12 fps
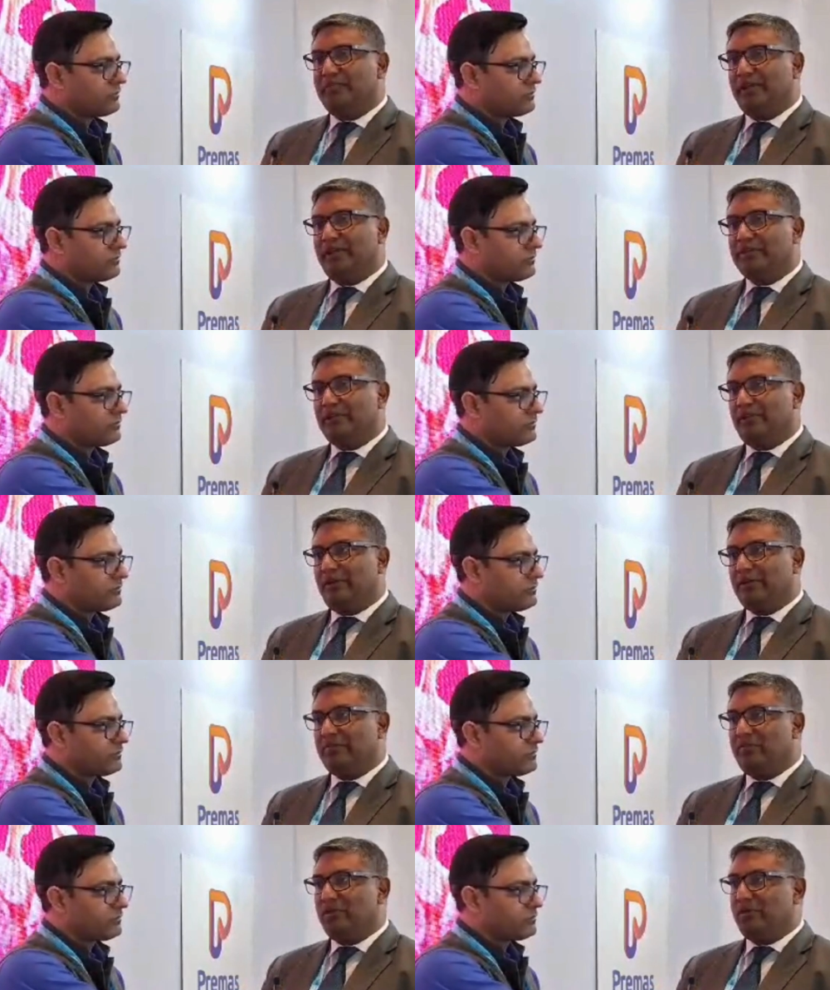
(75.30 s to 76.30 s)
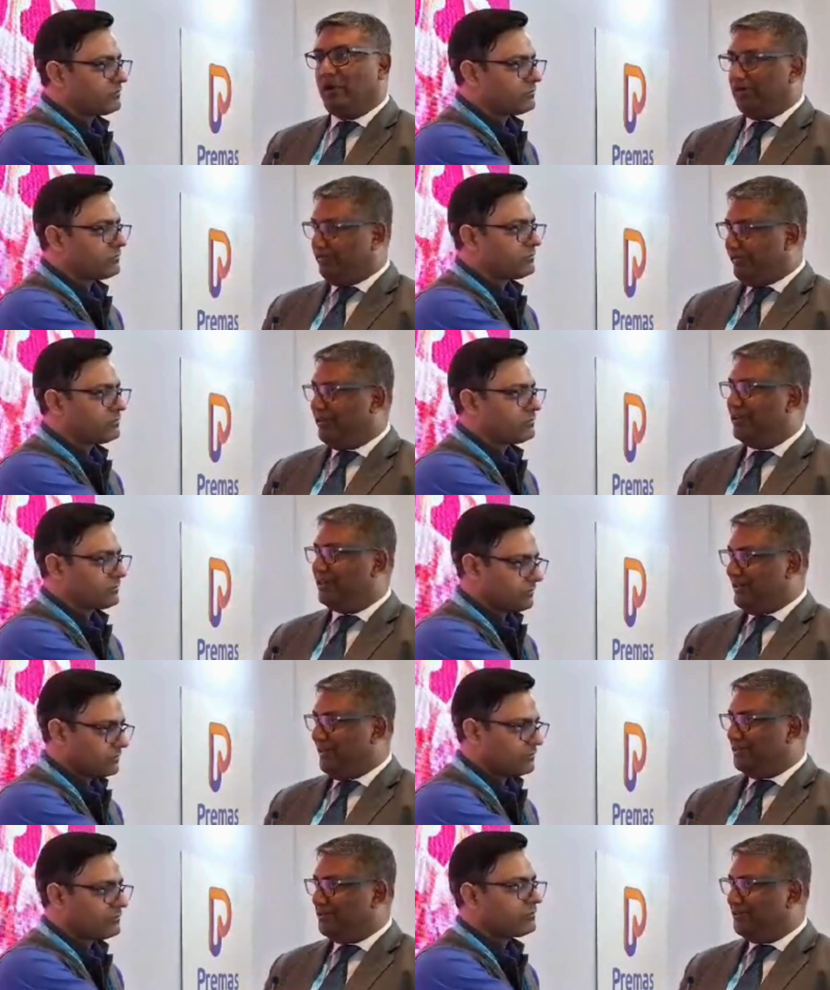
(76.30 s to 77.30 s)
Speaker 1: made us a lot more confident
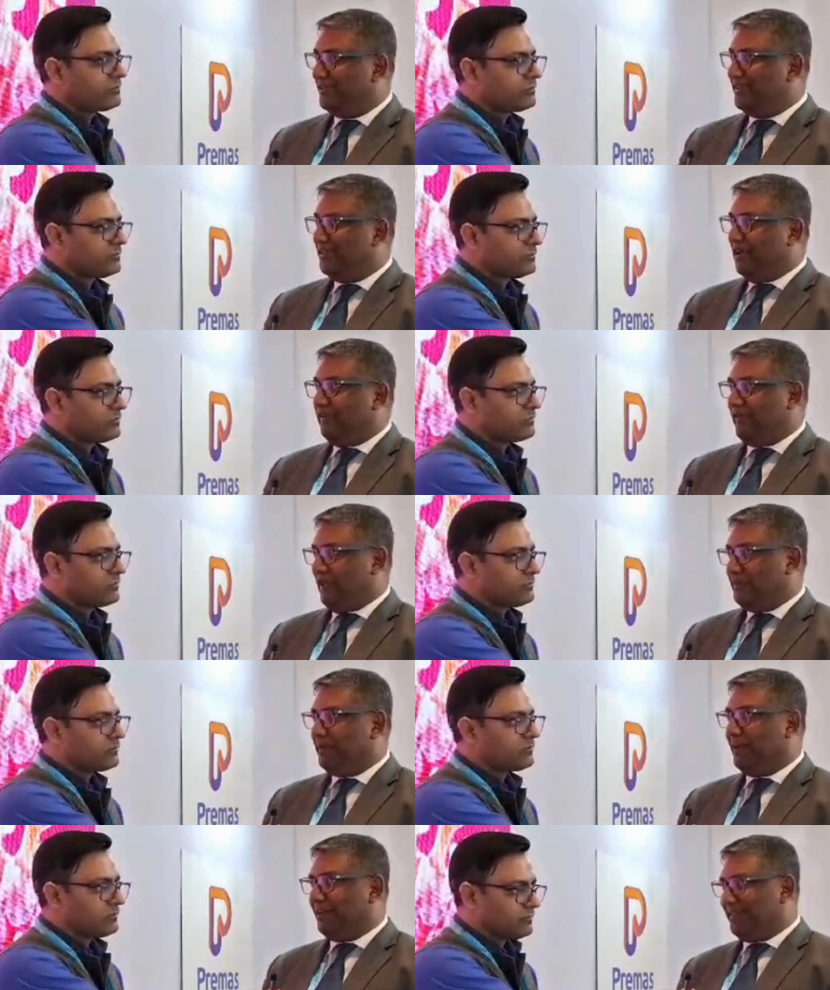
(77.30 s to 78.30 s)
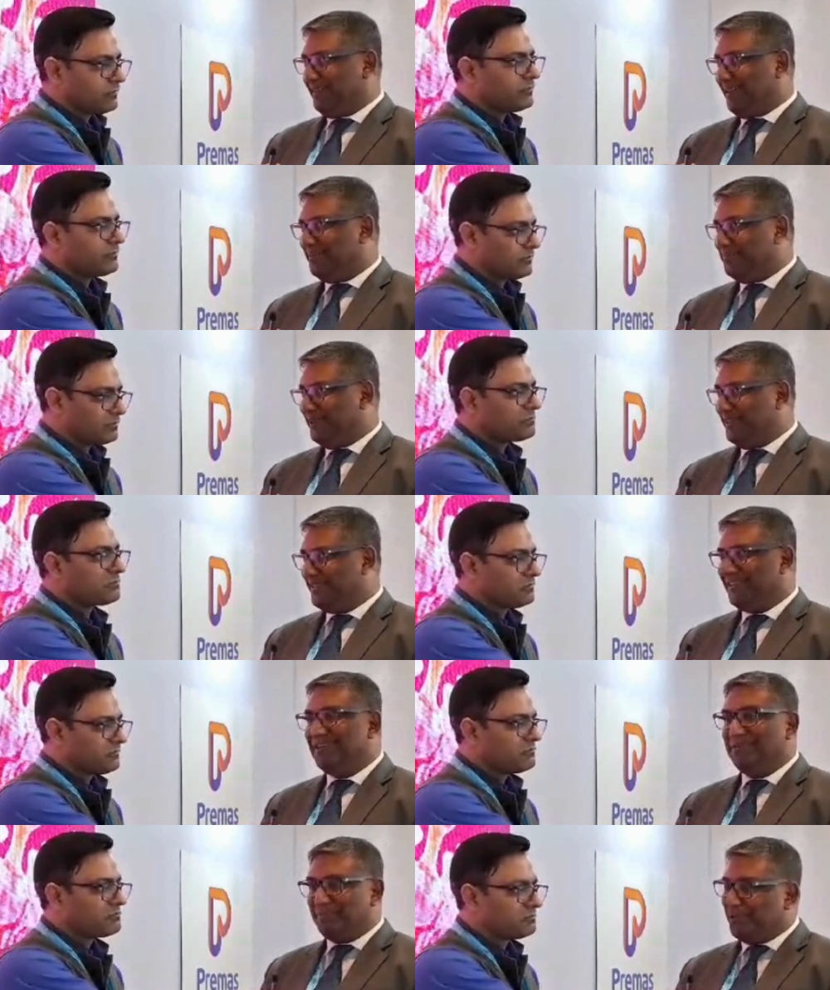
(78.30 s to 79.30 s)
now of helping other companies
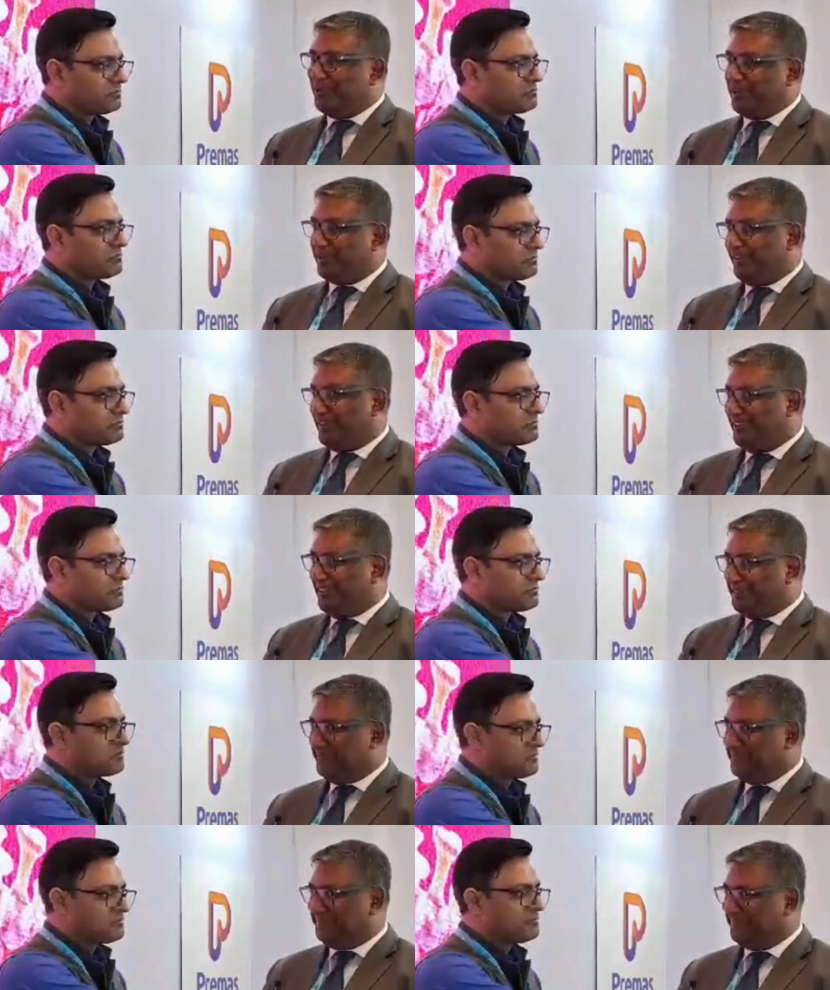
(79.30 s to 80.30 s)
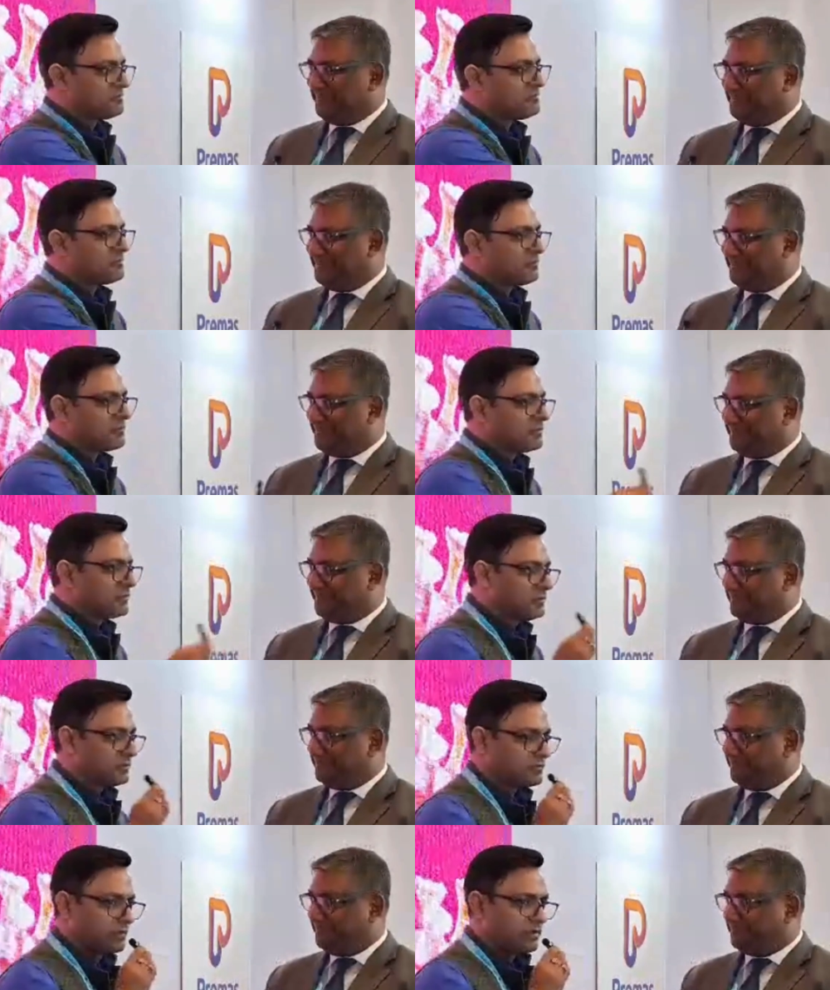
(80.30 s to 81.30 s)
progress further.
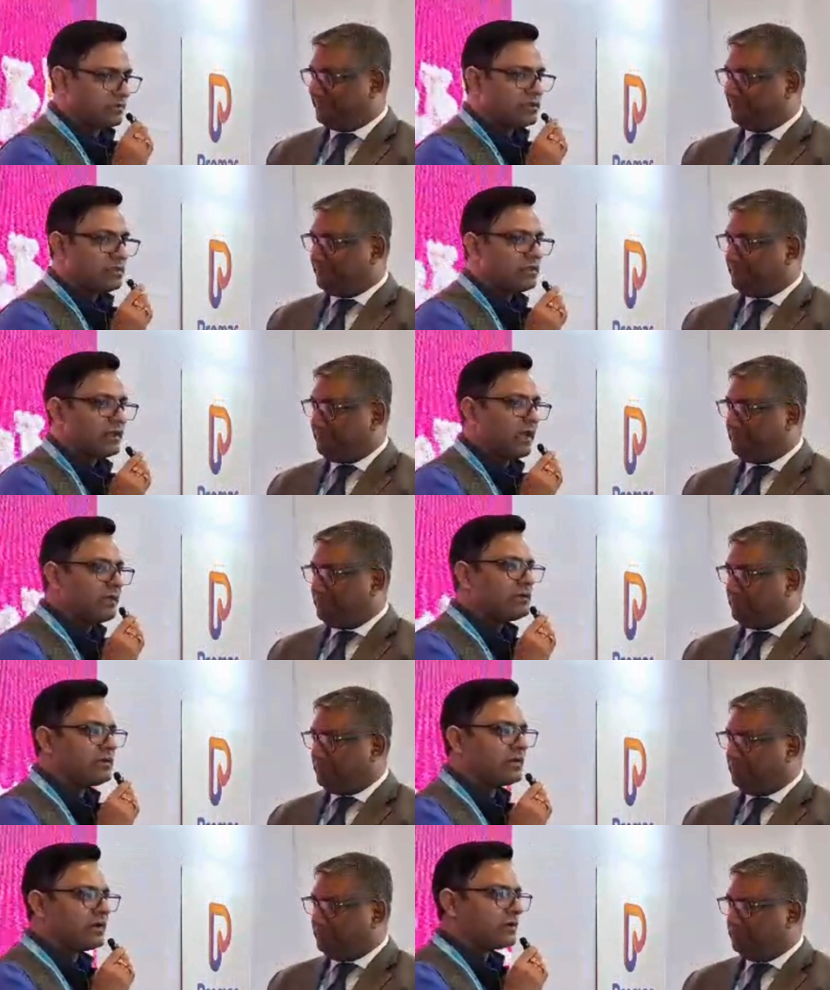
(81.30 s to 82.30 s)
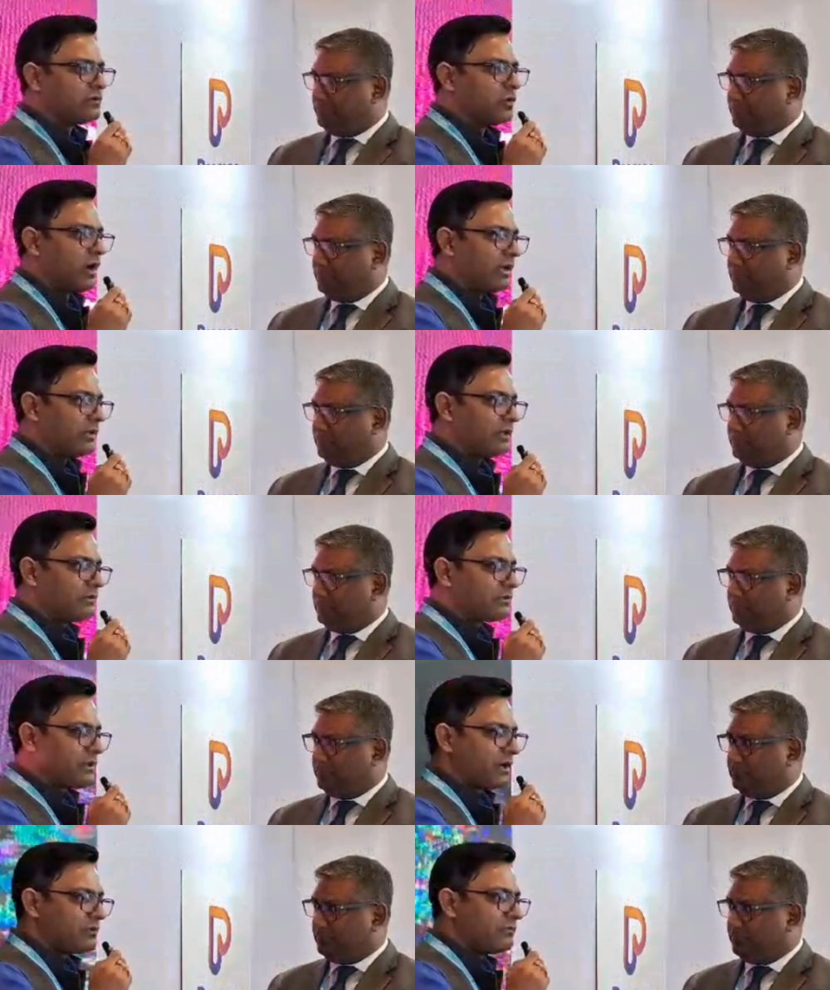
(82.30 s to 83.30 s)
Speaker 2: Right. And, I'll
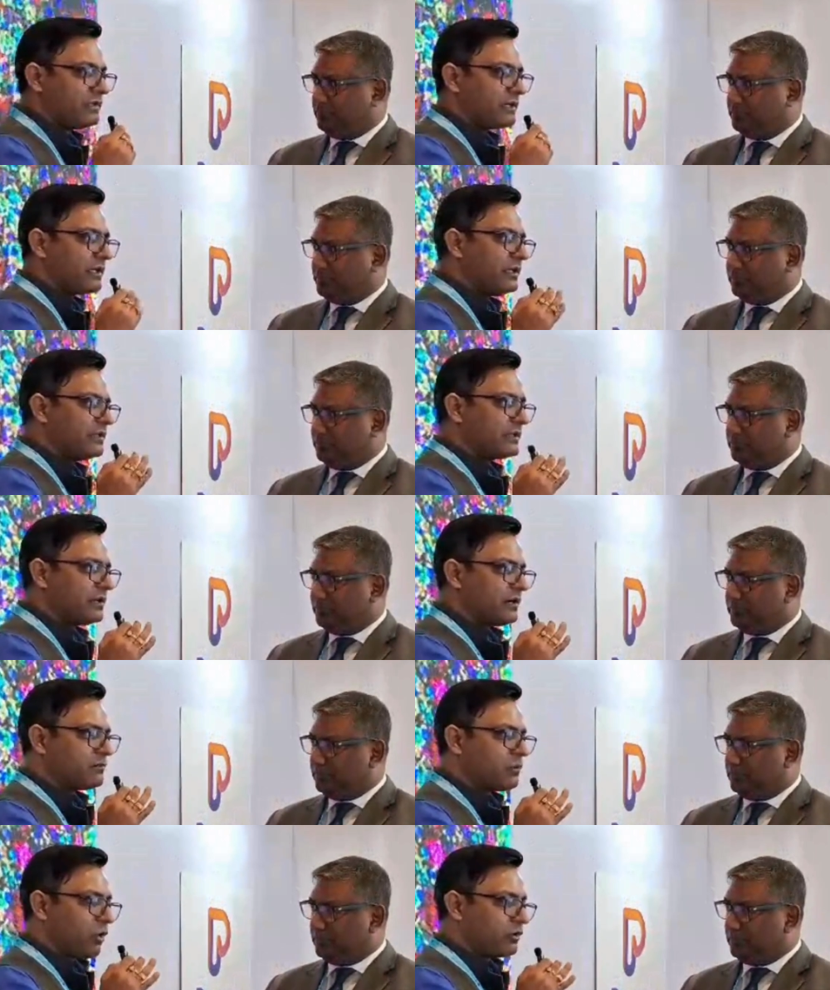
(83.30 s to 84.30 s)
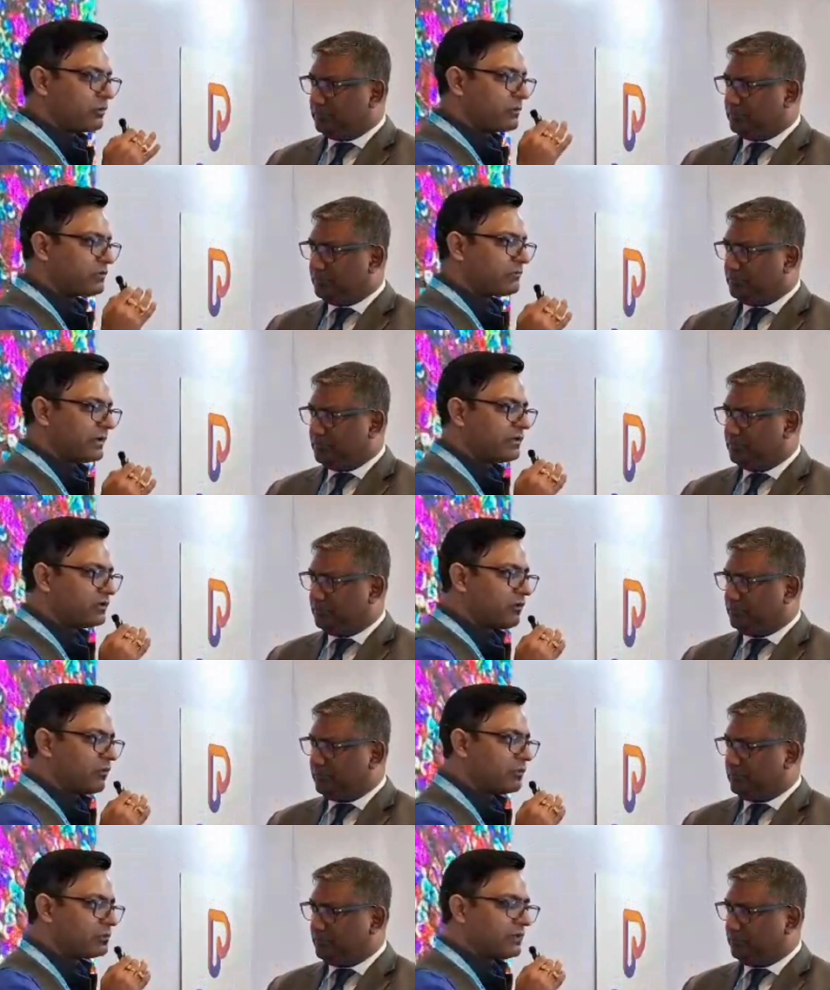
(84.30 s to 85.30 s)
start with, again, a broader perspective
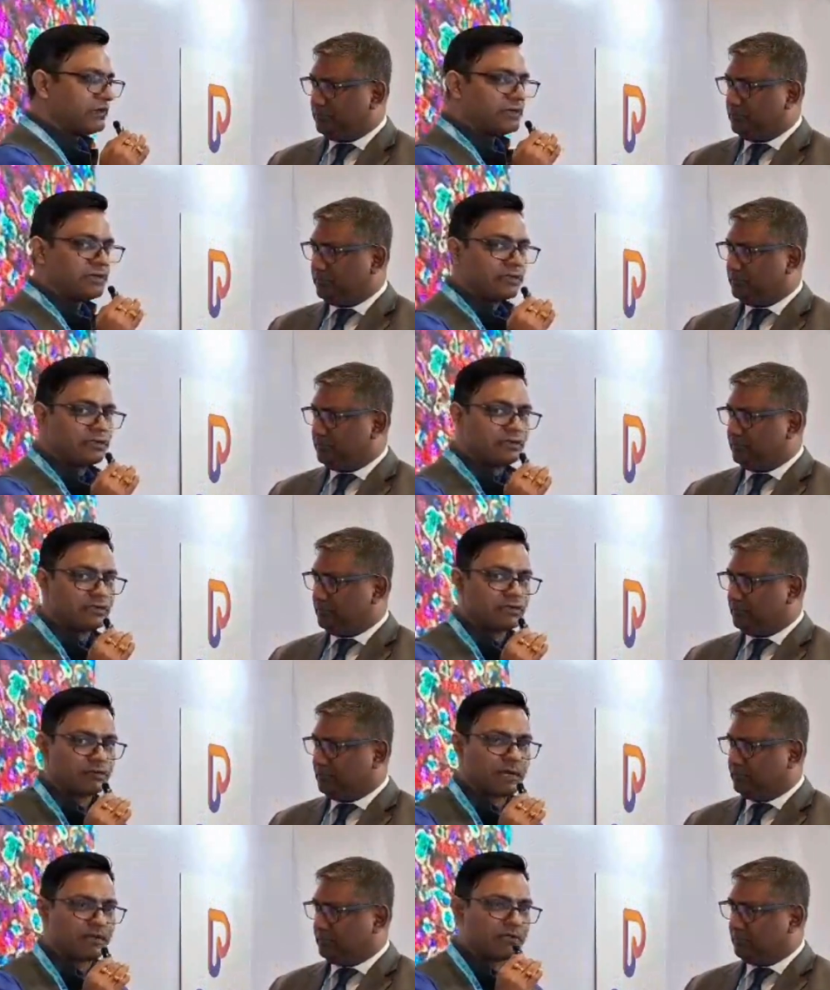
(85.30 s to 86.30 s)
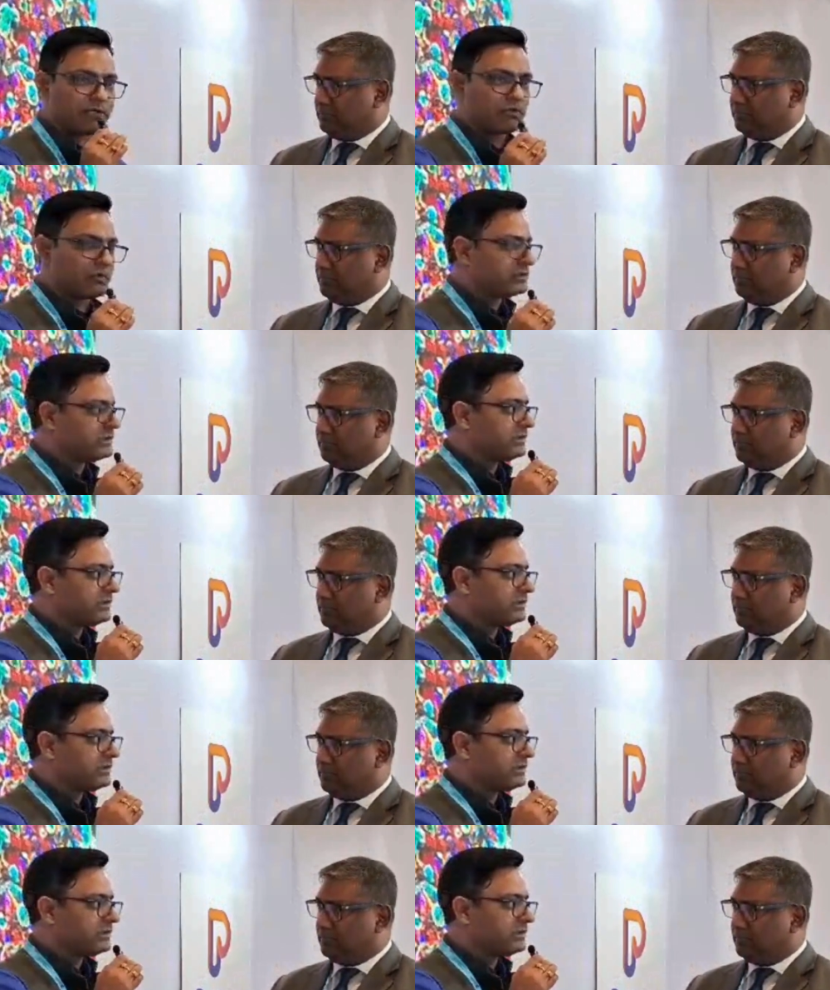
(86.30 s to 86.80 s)
about Indian biotechnology